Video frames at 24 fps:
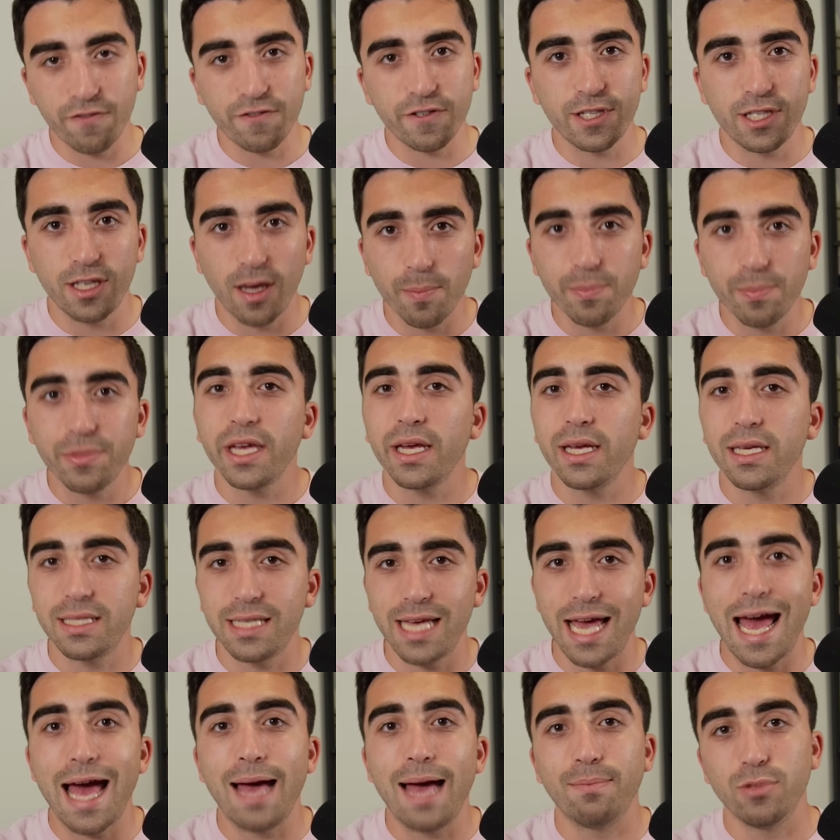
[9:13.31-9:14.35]
Something is
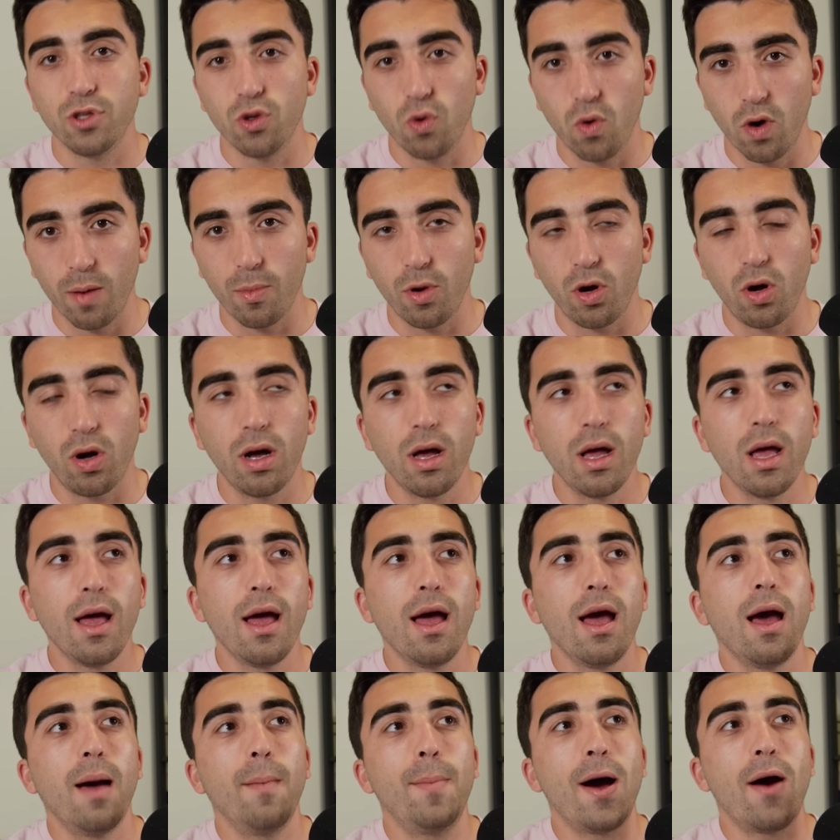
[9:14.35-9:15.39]
abnormal
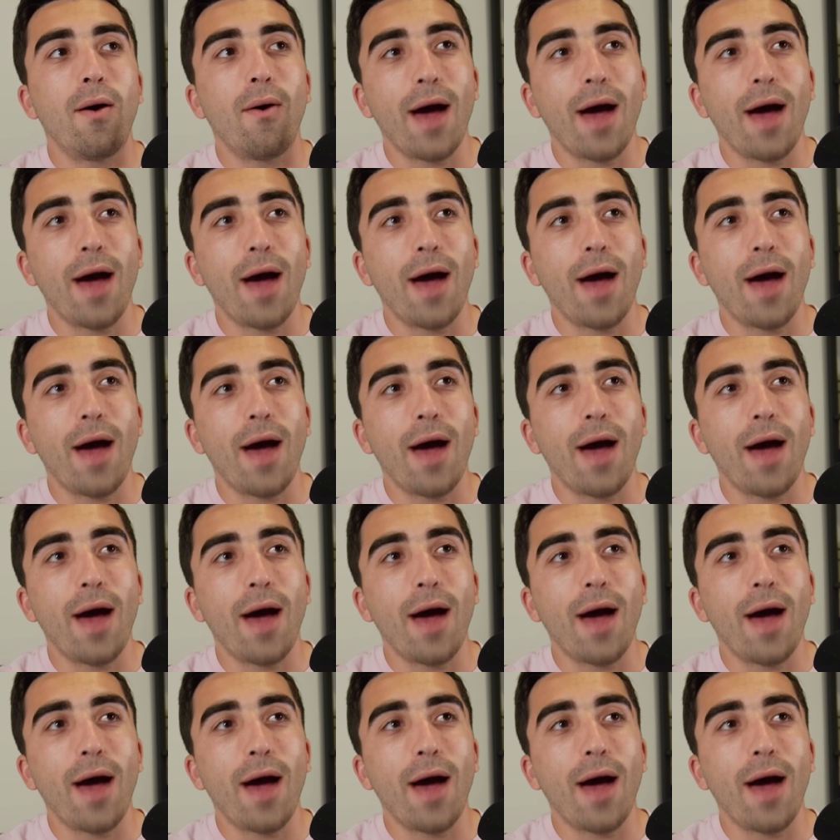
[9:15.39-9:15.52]
about